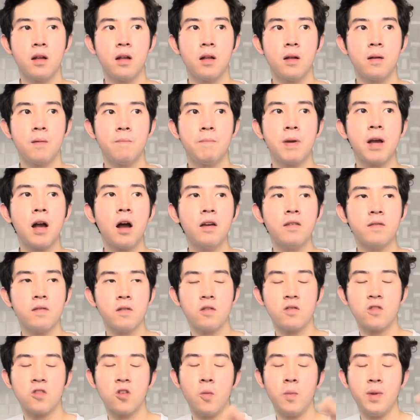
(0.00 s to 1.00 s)
because there
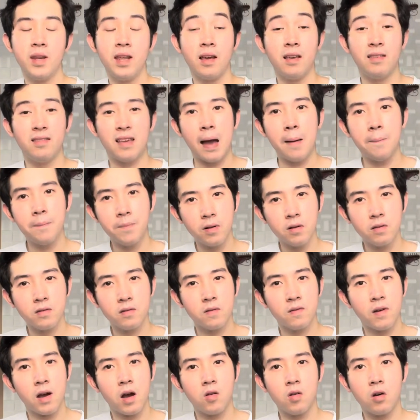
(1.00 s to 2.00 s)
are so many examples
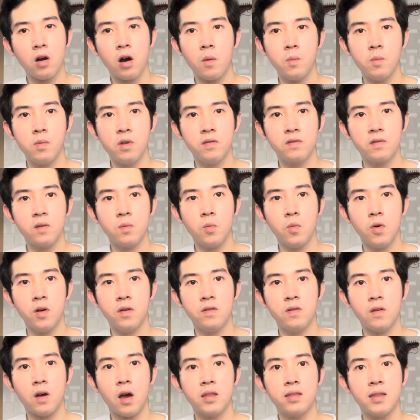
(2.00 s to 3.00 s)
of how communism
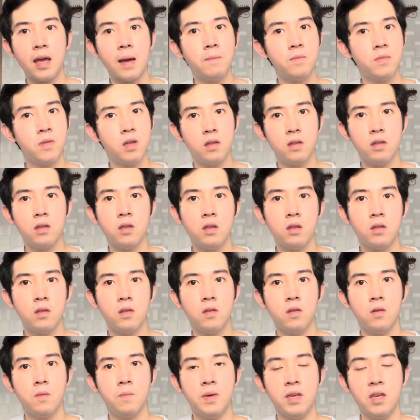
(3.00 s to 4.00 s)
was attempted
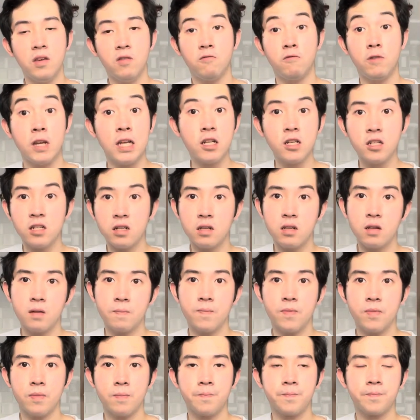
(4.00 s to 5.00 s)
to be reached,
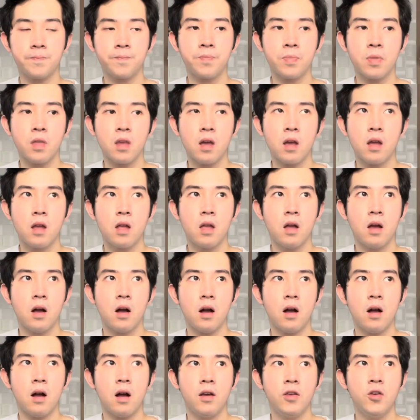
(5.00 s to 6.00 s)

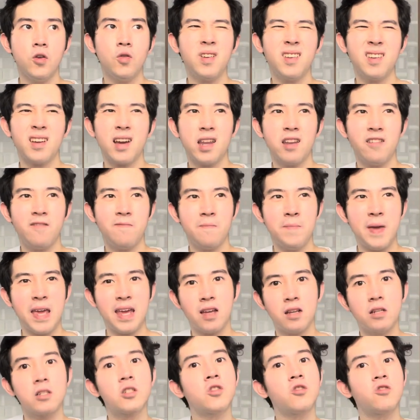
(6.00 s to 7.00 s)
you can kind of
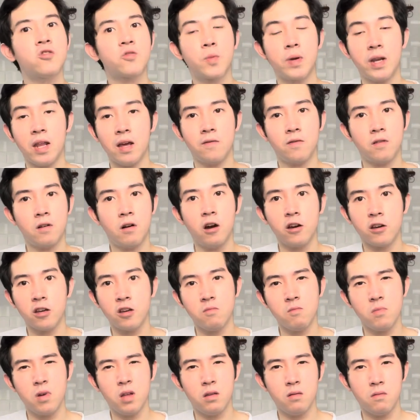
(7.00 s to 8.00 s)
pick and choose whatever
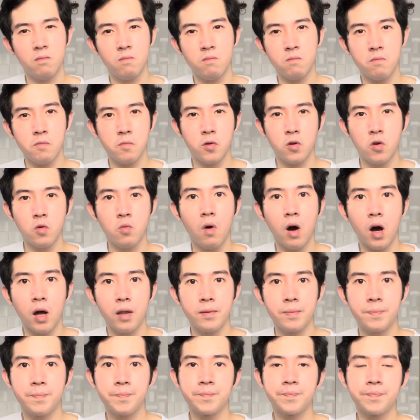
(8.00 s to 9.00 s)
argument you
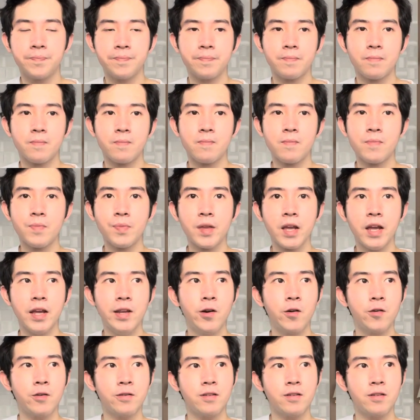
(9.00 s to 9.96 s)
want in order